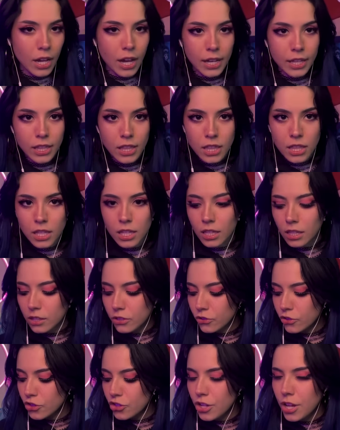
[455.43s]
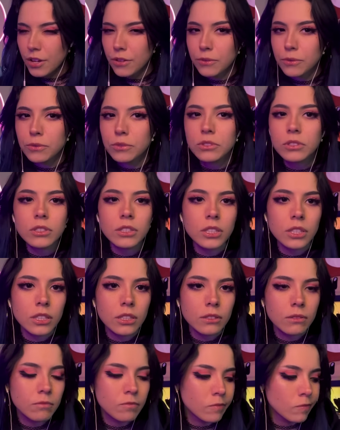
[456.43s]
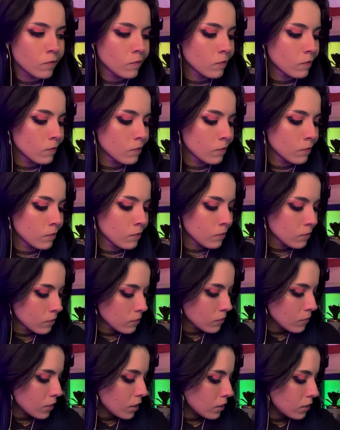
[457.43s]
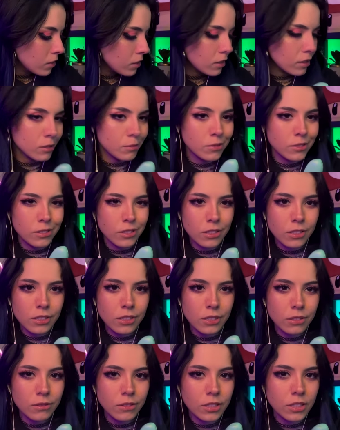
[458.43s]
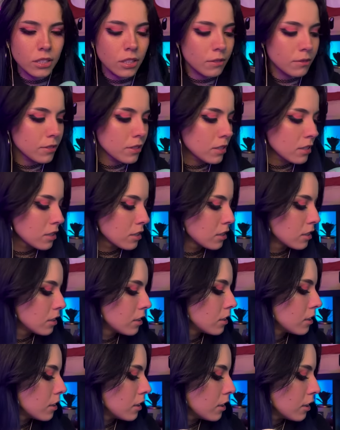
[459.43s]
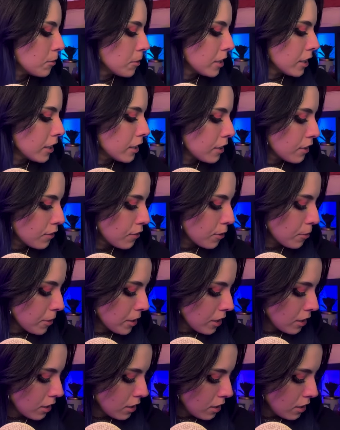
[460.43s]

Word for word: I think generally, not the Animal Crossing one, that one's eliminated for me.